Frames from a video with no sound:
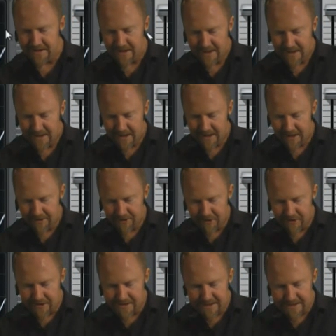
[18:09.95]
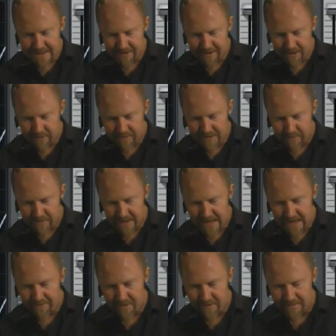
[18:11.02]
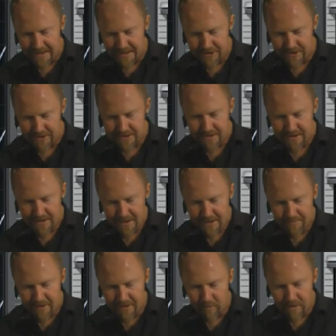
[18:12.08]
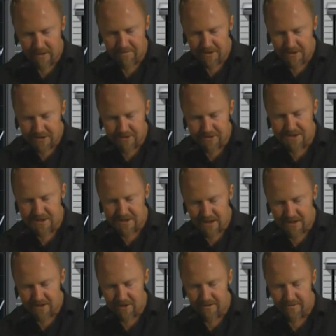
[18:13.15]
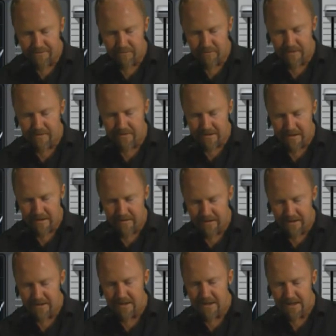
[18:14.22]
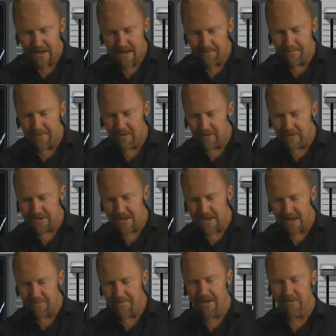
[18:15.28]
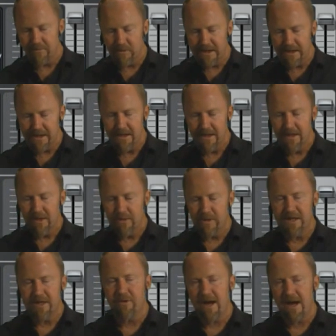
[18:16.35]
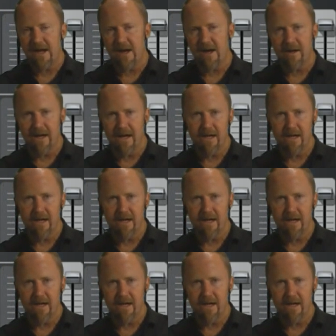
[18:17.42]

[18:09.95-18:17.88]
You can see down here we have our matrix, but what I'm going to do is start off with nothing and build up, and we create our